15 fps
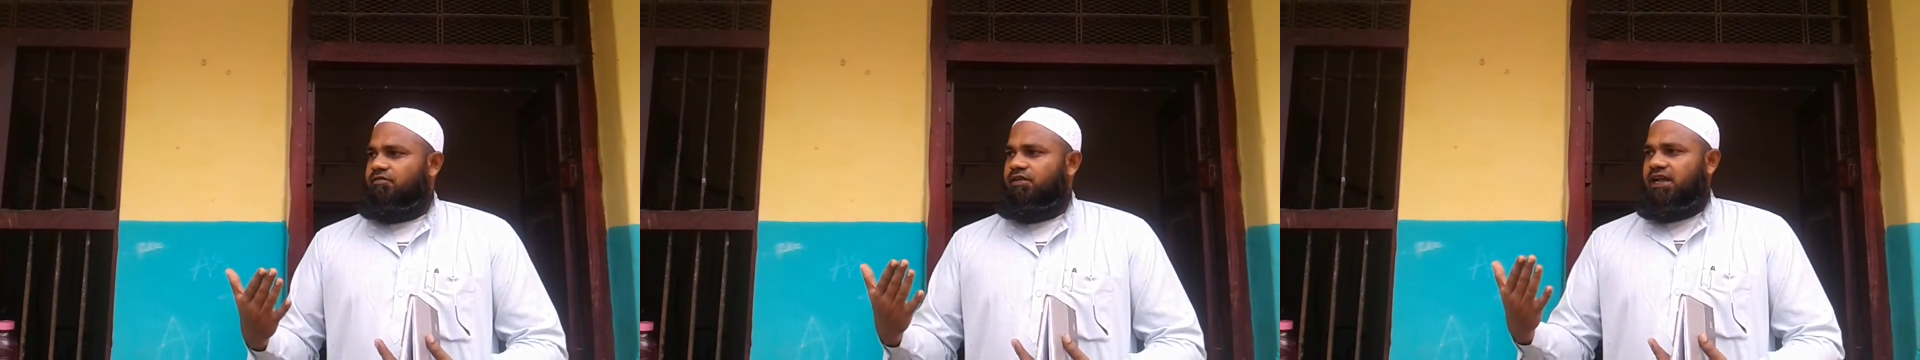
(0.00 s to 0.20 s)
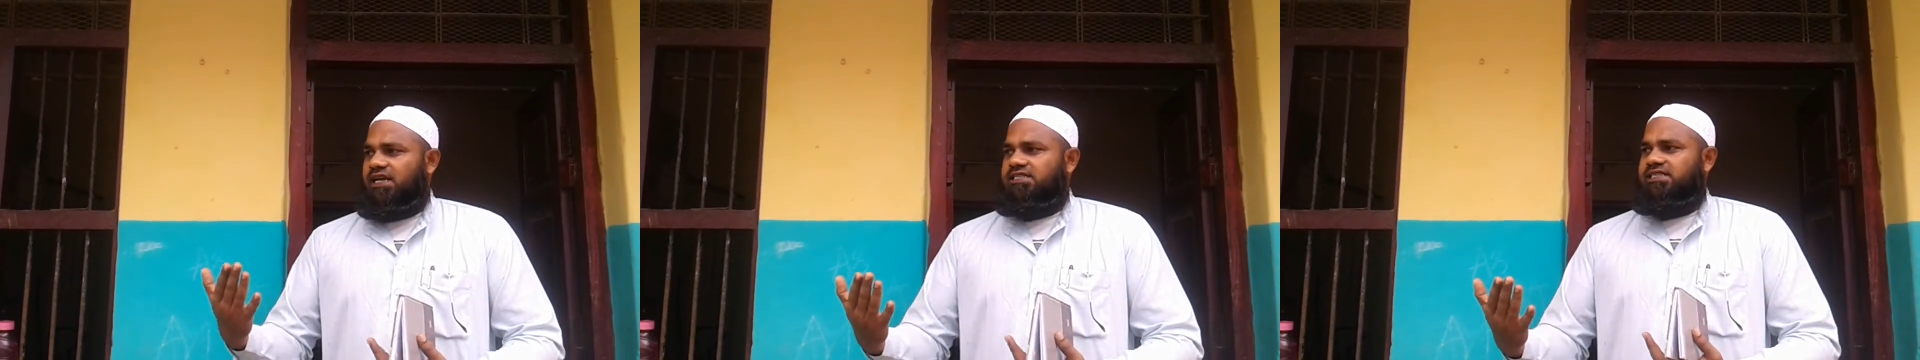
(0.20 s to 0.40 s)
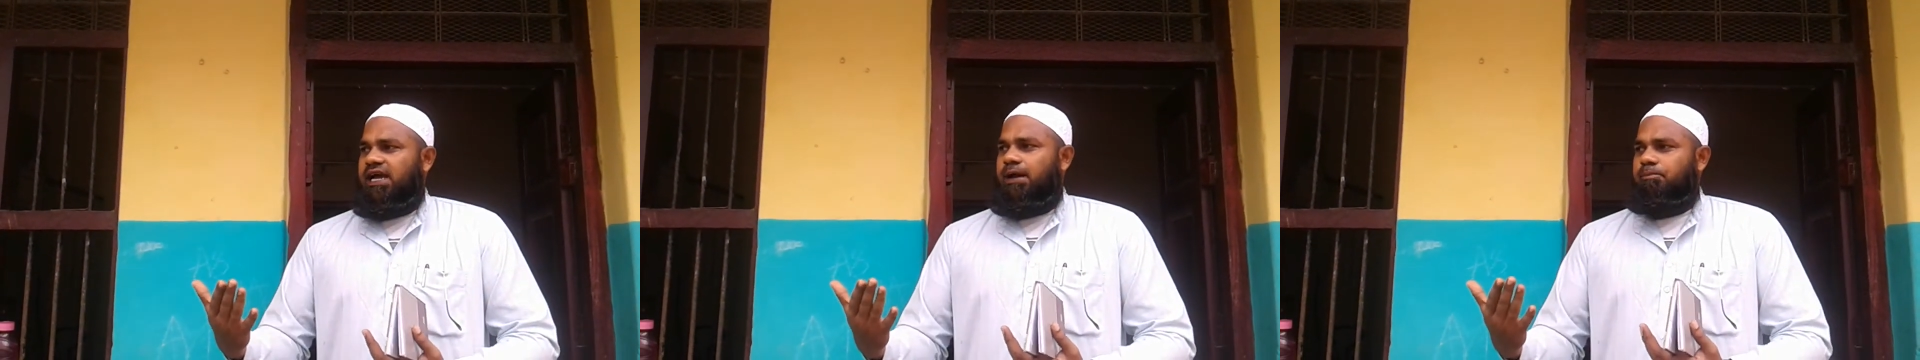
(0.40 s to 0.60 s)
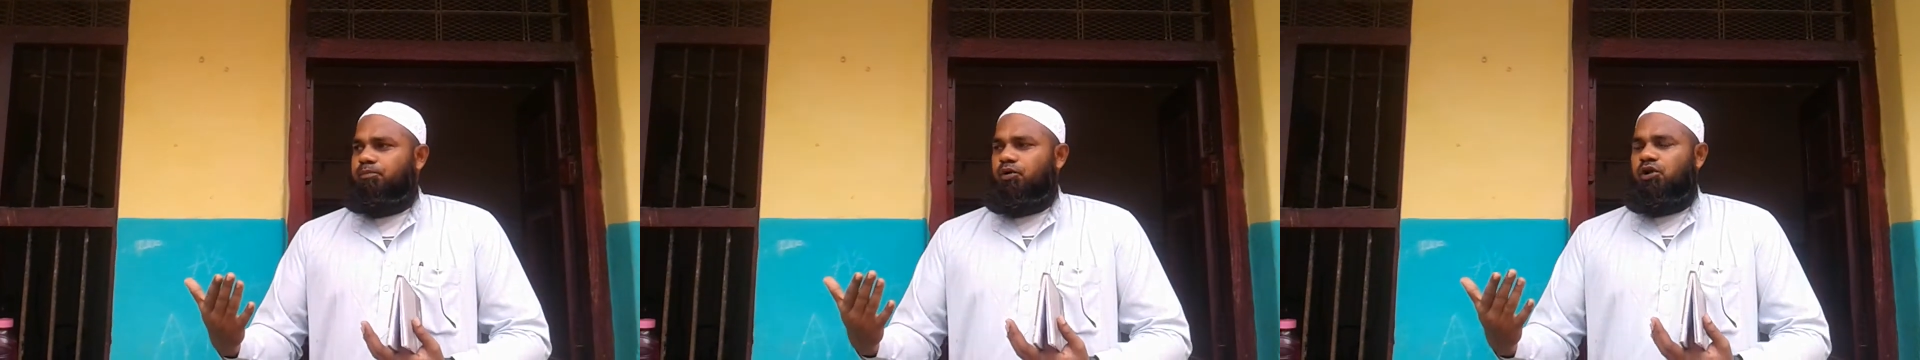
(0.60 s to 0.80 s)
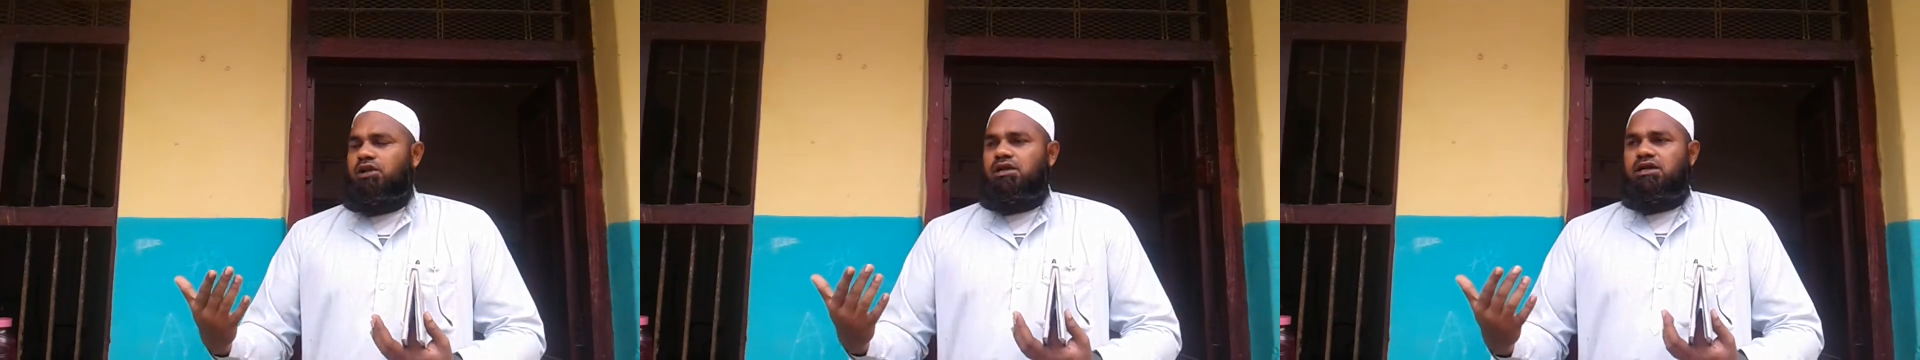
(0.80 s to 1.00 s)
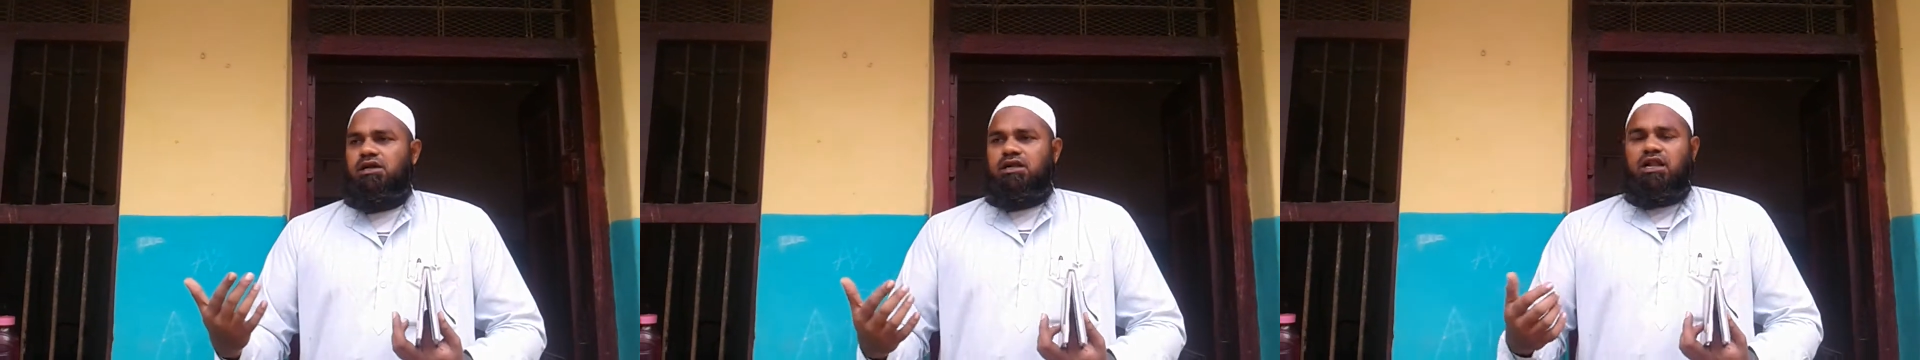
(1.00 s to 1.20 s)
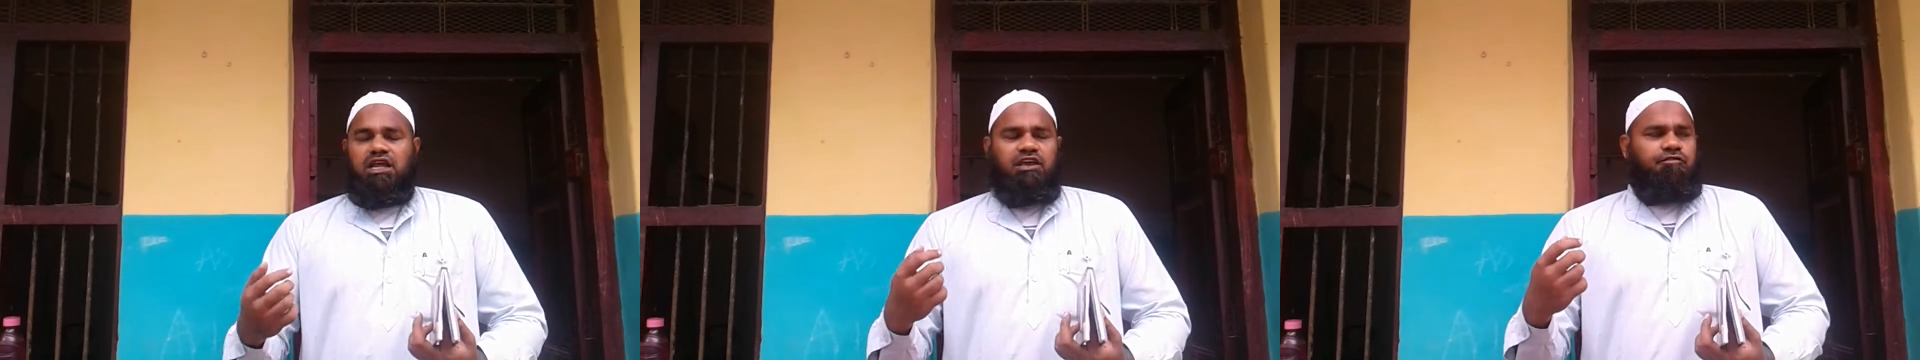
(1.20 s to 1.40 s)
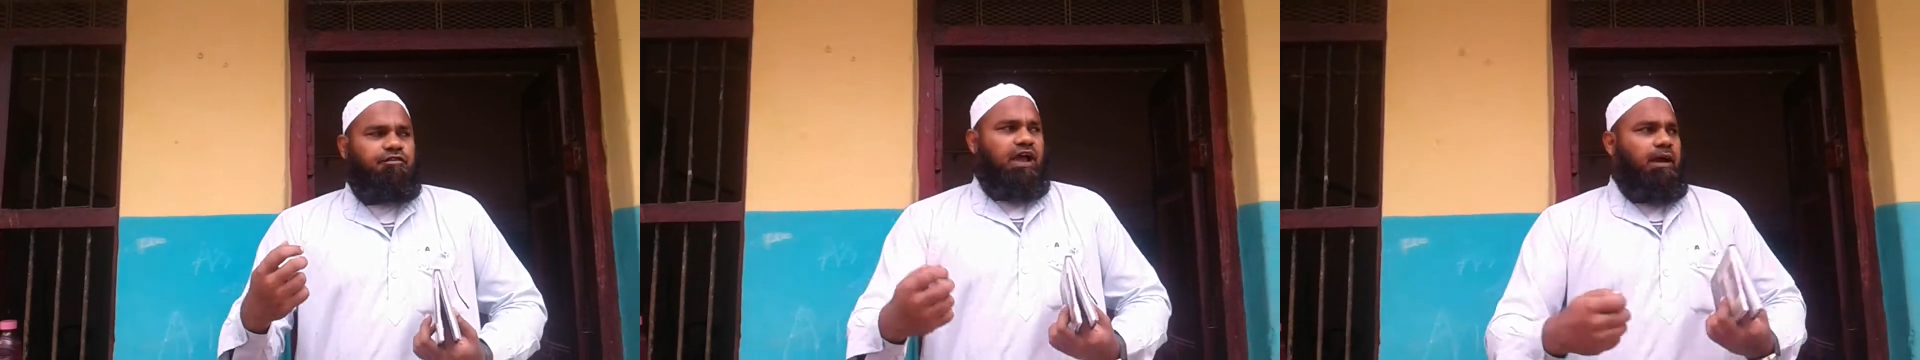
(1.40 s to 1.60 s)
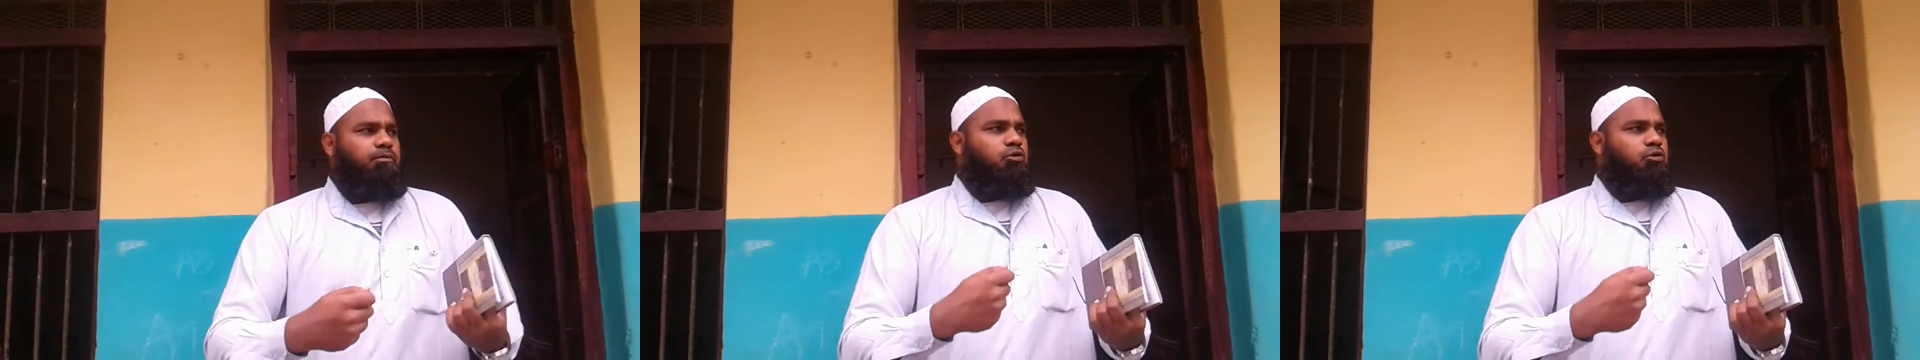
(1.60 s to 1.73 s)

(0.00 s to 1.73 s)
For example, if